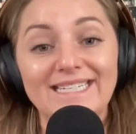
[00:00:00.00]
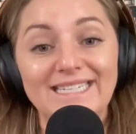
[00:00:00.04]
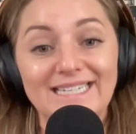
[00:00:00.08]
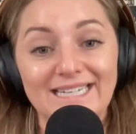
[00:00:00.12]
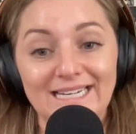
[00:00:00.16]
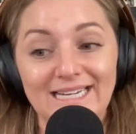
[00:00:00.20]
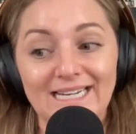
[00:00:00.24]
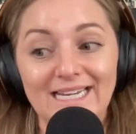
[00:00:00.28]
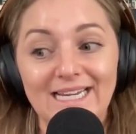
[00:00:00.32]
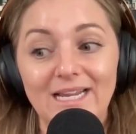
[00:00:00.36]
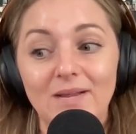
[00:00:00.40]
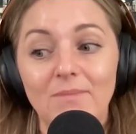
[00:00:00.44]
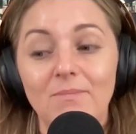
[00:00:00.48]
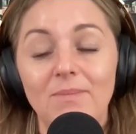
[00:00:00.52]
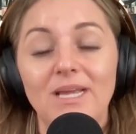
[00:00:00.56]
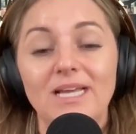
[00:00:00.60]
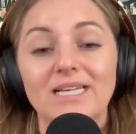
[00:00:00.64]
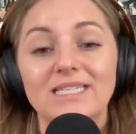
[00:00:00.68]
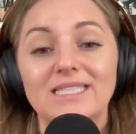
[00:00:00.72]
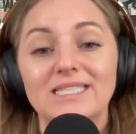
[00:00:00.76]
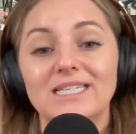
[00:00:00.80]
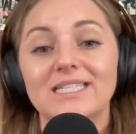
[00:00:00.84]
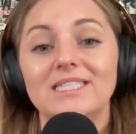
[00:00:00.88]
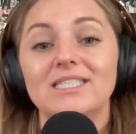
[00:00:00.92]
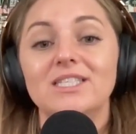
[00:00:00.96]
T
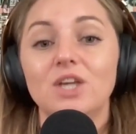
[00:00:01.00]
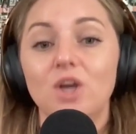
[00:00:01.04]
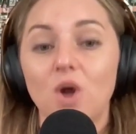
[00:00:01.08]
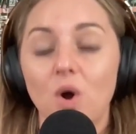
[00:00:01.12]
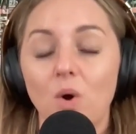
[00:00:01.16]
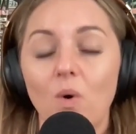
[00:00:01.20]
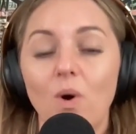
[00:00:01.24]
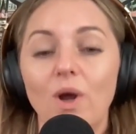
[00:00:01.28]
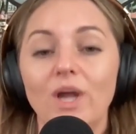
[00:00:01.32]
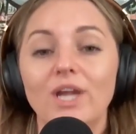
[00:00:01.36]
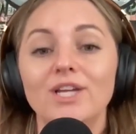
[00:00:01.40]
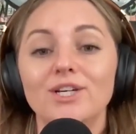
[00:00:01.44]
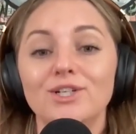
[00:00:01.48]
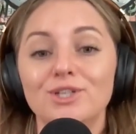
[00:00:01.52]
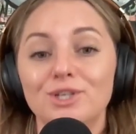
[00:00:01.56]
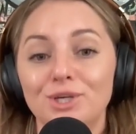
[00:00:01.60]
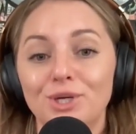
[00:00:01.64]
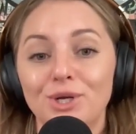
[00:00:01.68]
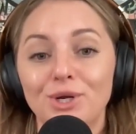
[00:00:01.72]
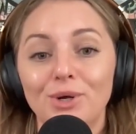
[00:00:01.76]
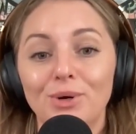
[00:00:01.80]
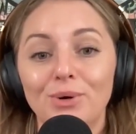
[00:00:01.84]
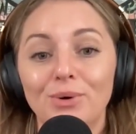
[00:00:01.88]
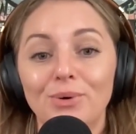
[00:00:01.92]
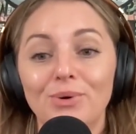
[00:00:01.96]
because it's going
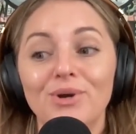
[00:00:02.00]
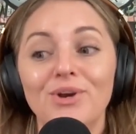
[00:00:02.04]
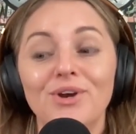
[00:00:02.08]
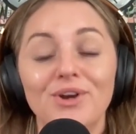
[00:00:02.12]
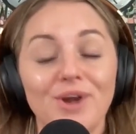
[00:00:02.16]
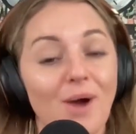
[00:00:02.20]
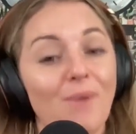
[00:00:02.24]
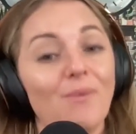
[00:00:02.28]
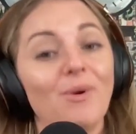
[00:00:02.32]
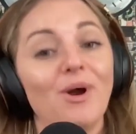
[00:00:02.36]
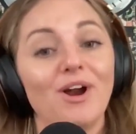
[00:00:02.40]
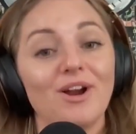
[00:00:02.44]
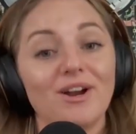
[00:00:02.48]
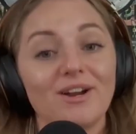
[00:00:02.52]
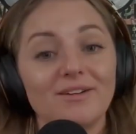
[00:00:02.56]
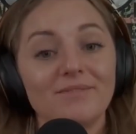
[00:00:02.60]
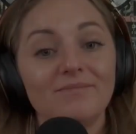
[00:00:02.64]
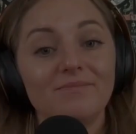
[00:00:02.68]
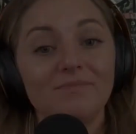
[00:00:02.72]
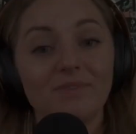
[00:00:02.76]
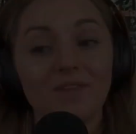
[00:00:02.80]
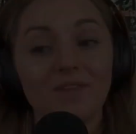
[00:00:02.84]
to not work.